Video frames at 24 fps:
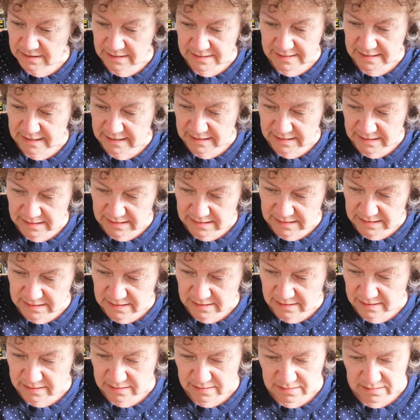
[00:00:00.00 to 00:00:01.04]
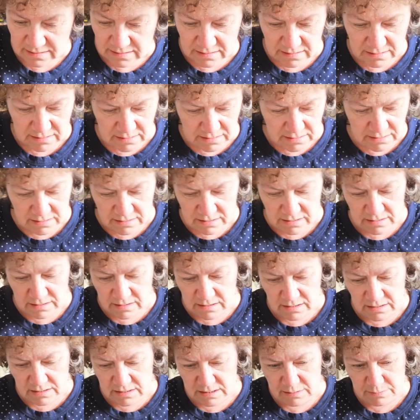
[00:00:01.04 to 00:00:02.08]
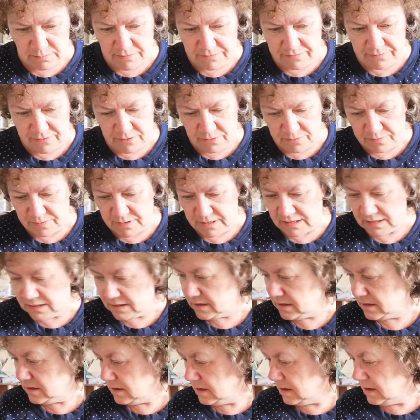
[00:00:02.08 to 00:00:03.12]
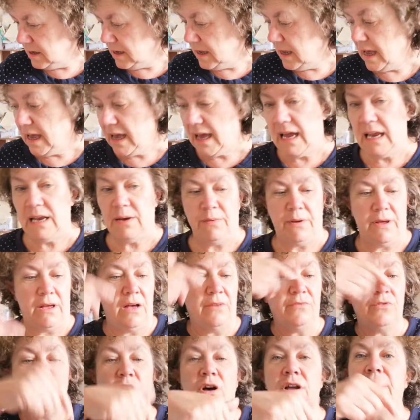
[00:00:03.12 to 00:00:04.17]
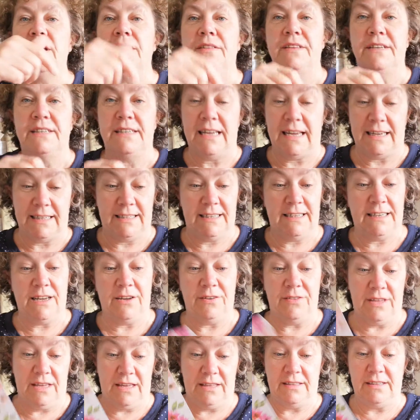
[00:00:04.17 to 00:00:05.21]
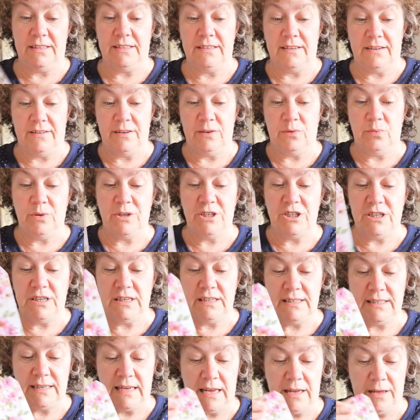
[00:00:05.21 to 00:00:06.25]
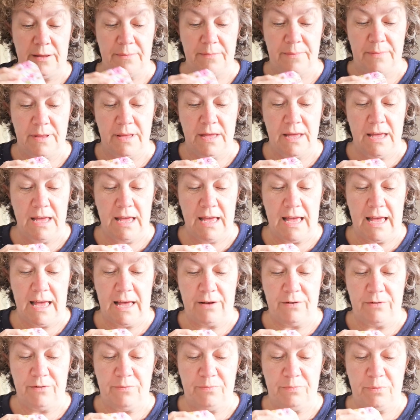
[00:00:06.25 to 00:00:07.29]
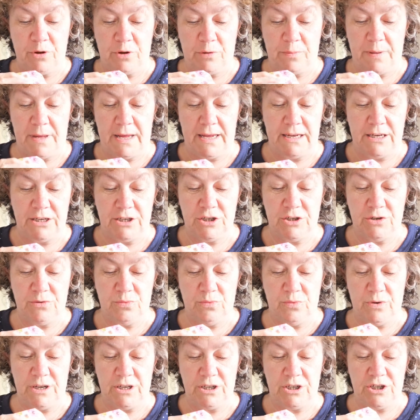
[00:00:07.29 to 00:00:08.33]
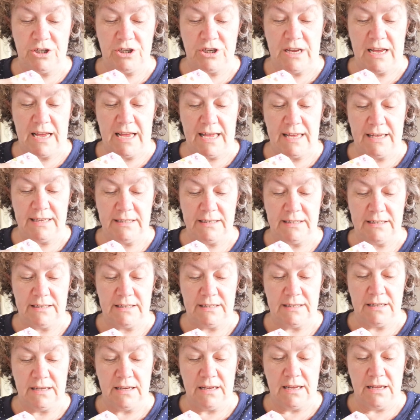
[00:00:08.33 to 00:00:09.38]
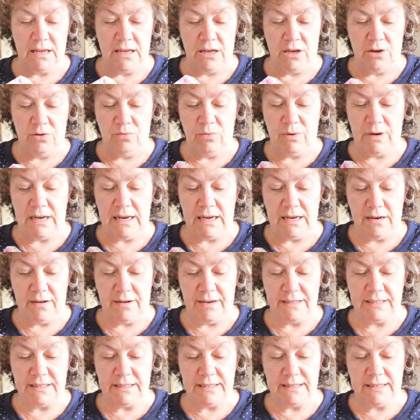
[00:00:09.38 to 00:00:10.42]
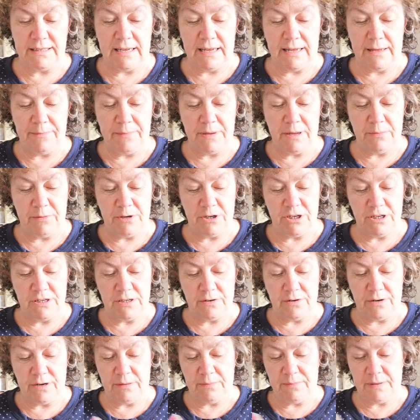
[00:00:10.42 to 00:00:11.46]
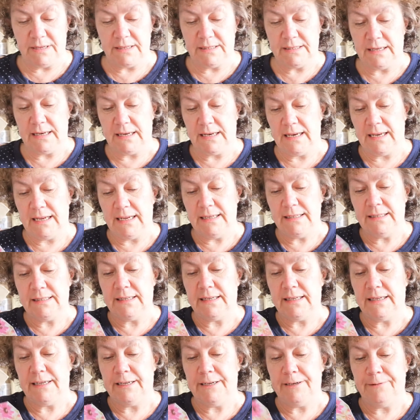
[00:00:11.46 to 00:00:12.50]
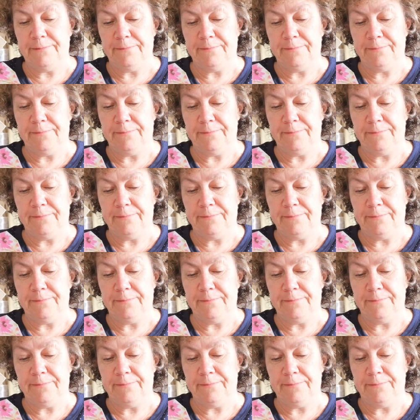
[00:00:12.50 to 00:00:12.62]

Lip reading: as I say, this is like the 3rd time I've filmed this. Anyway, I've got another tag to go the other side, which is out of book page, which has really nice images on it basically. So